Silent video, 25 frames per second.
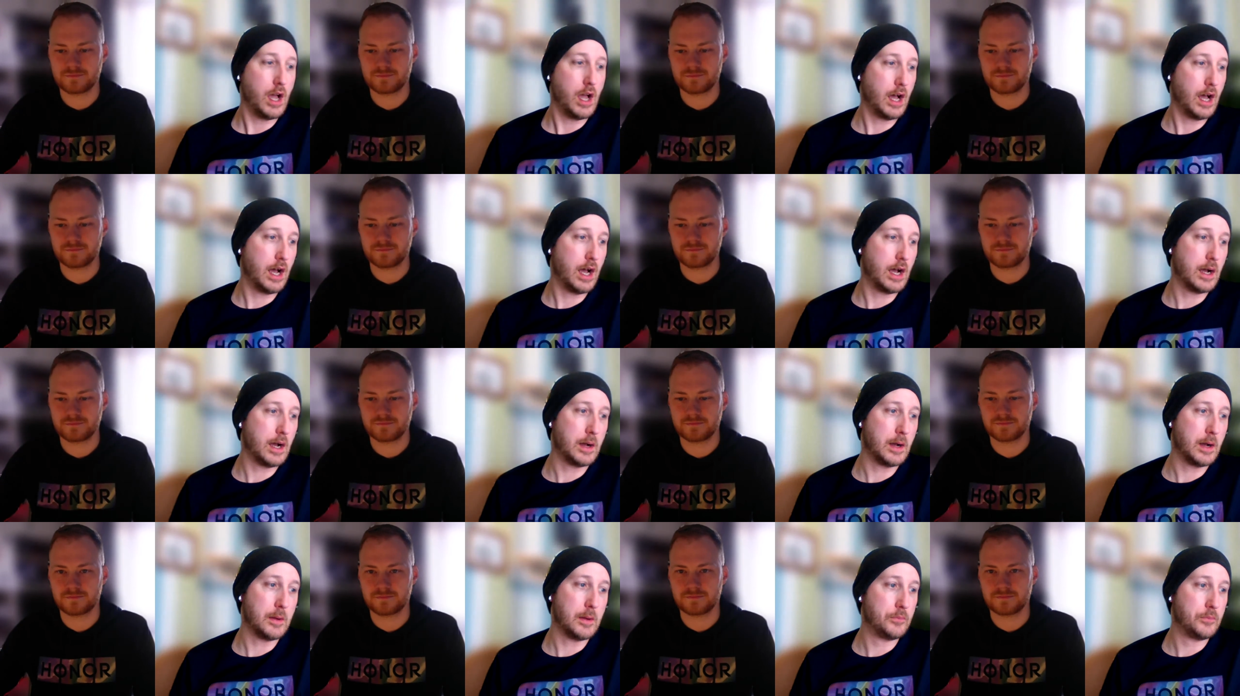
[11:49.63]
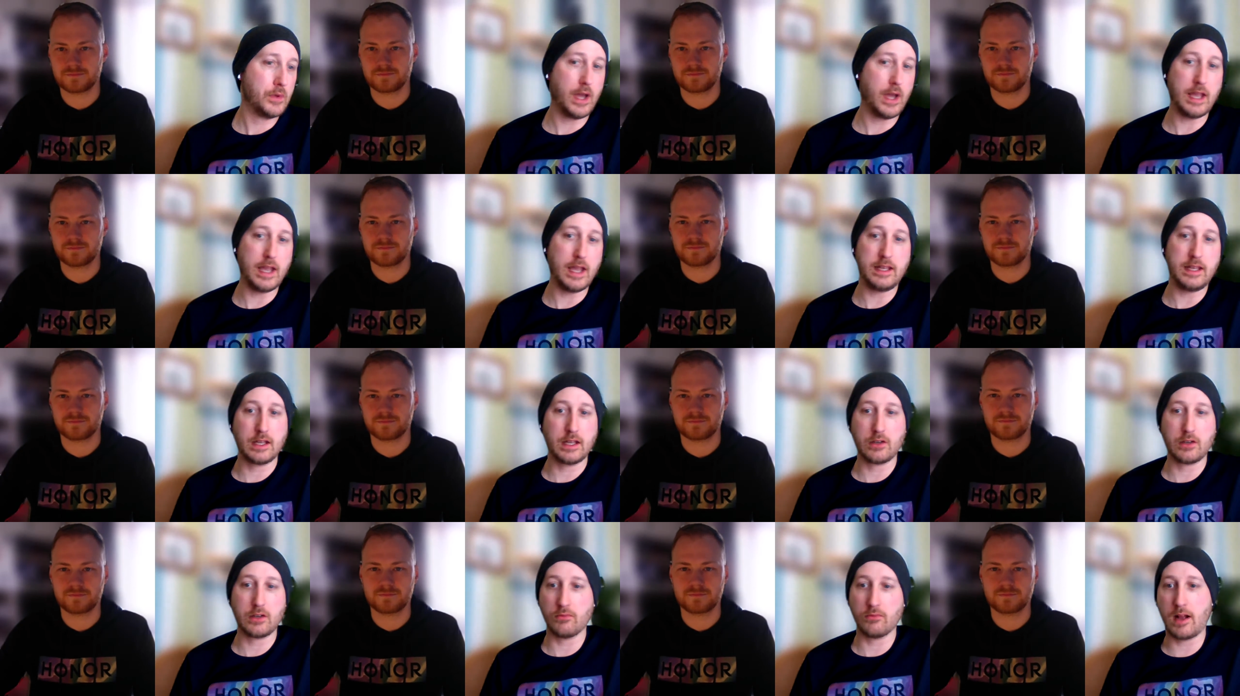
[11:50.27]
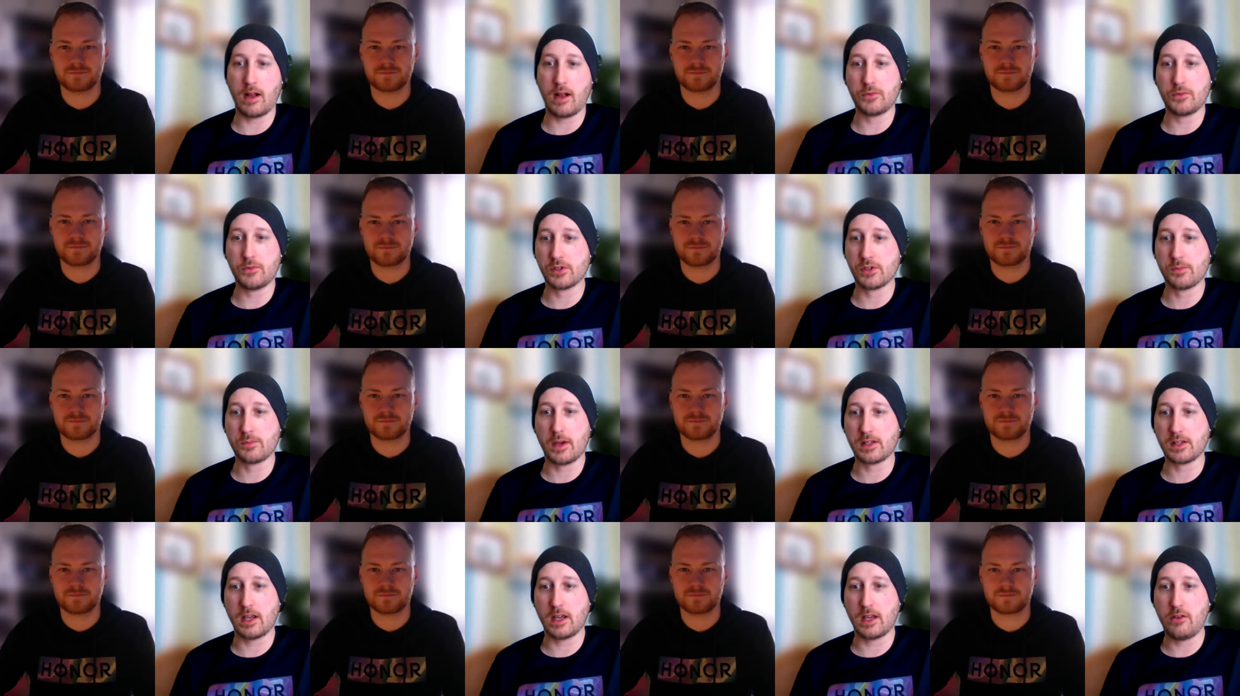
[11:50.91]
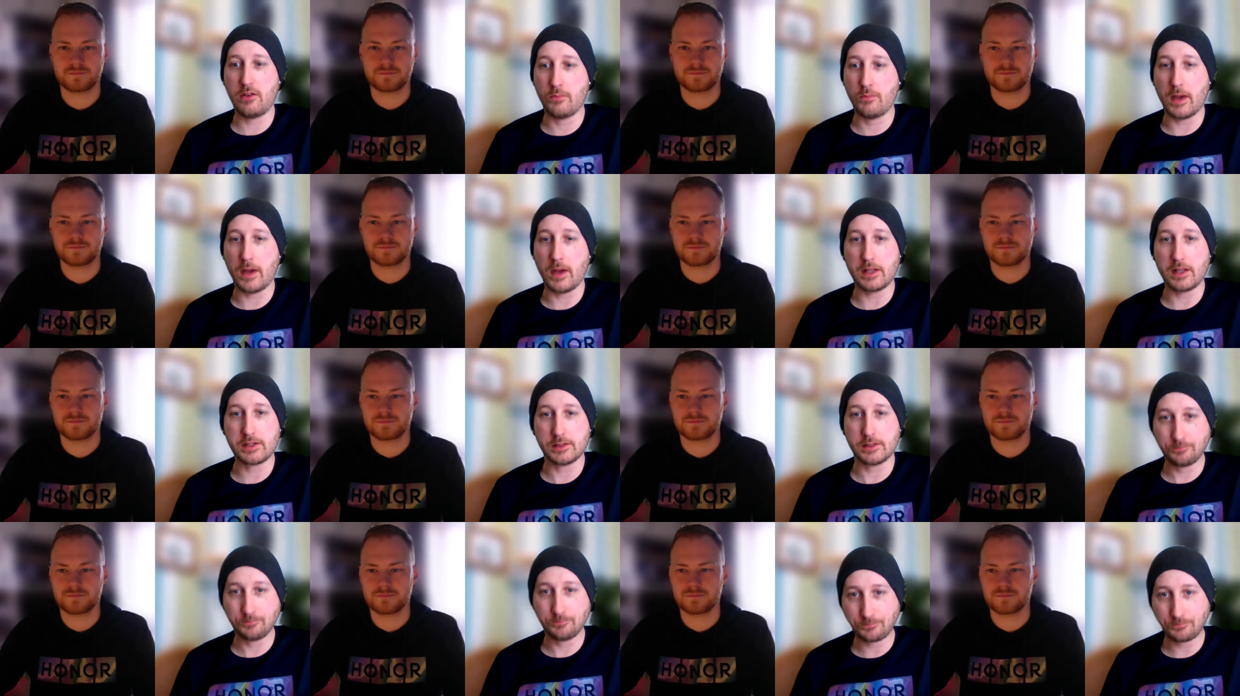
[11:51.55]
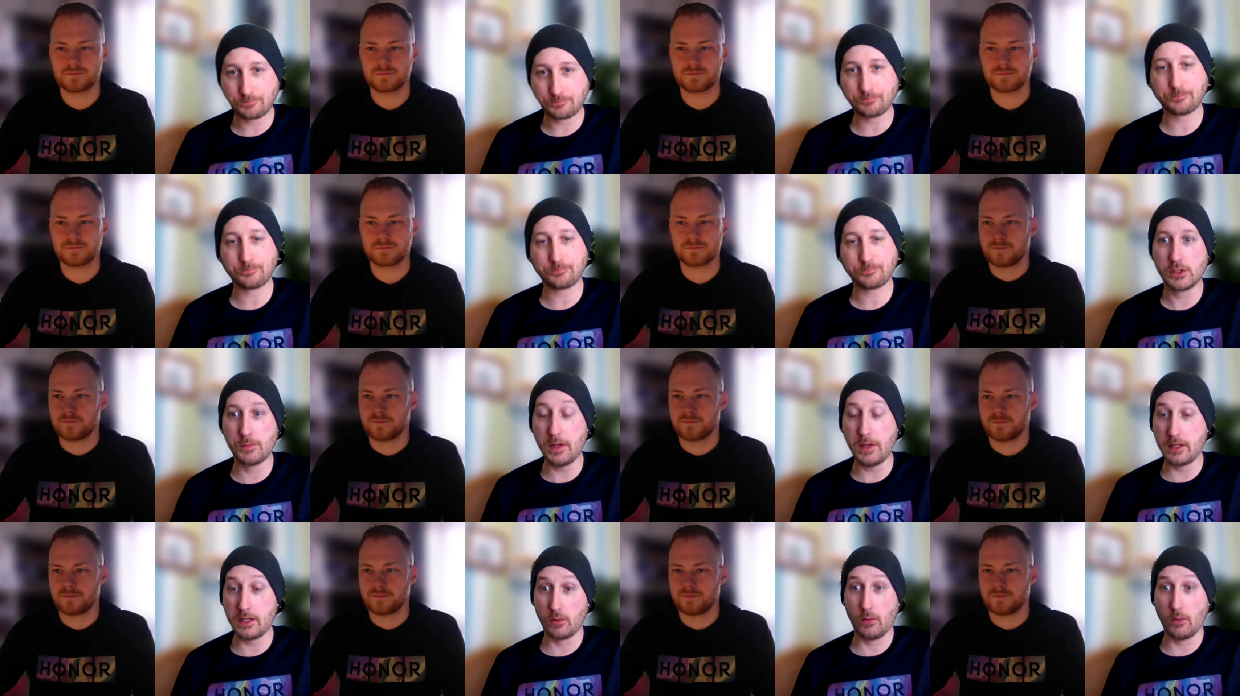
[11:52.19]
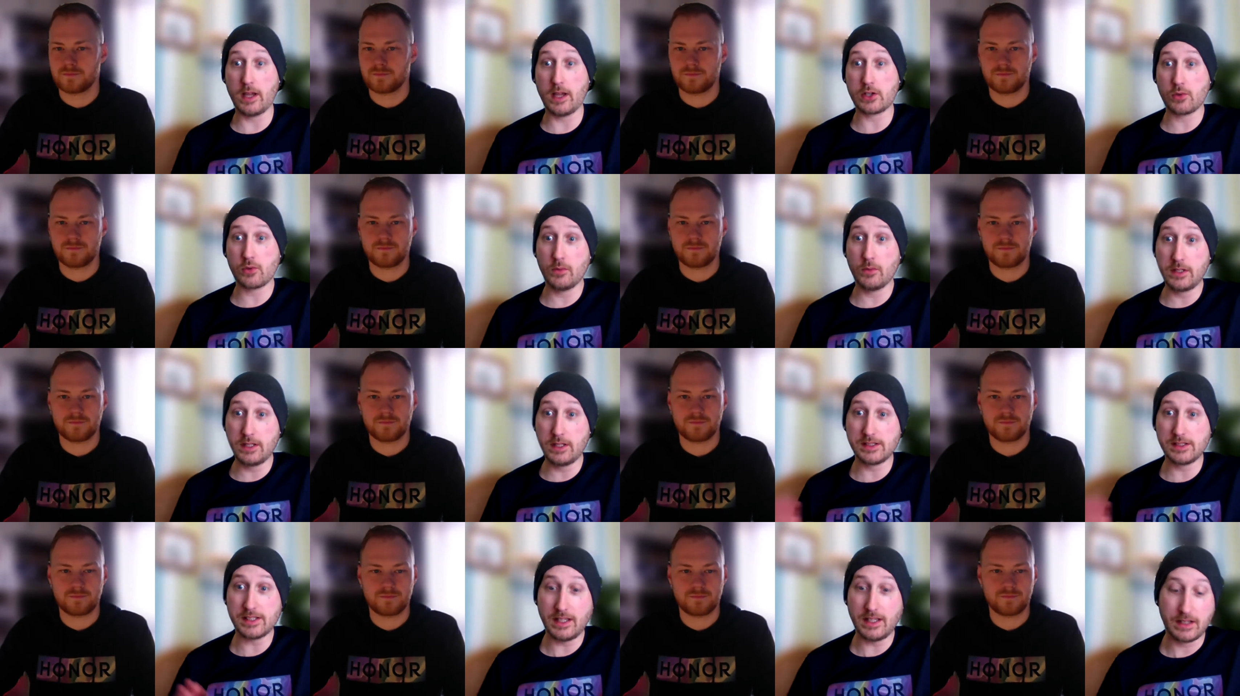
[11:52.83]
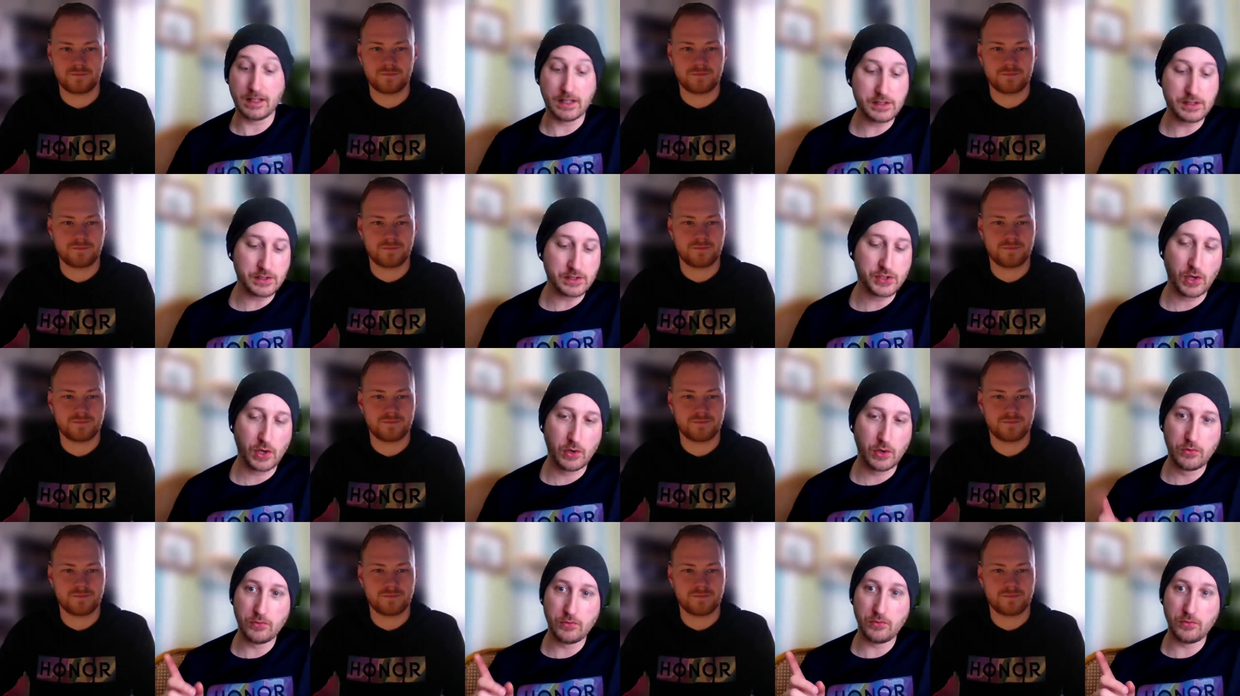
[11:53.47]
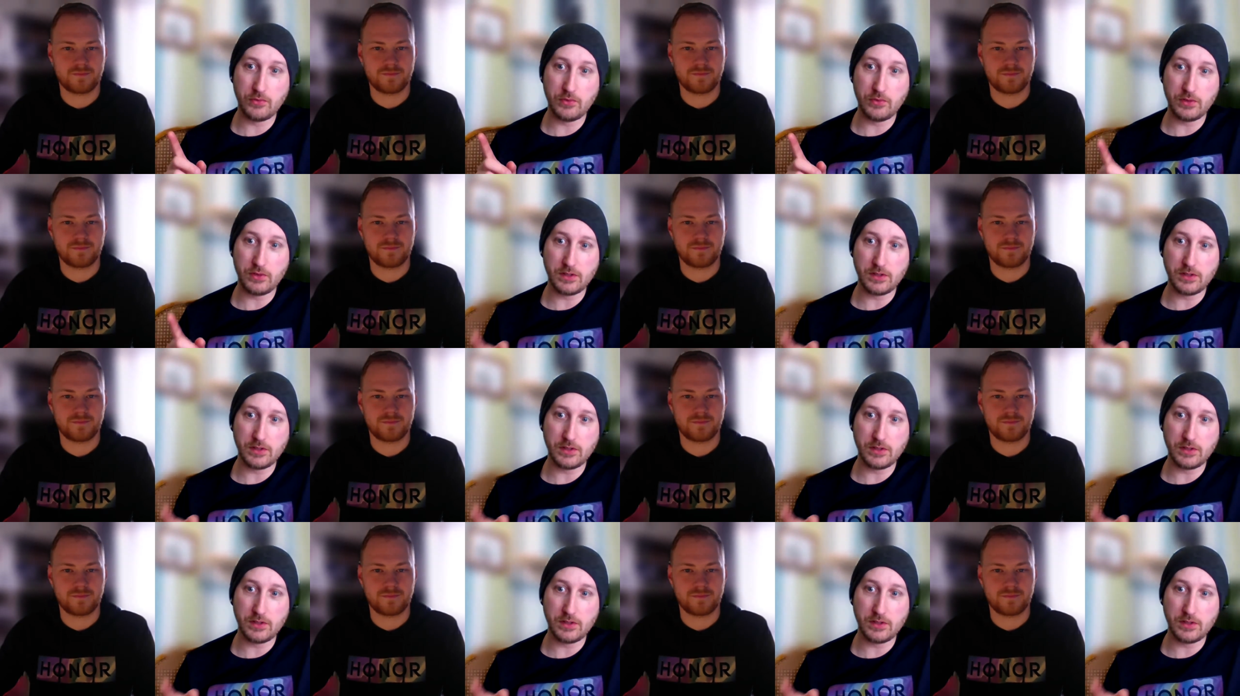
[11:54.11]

Speaker 1: Uh, the eight gig of RAM just makes that even better. Speaking of which, we didn't say this, so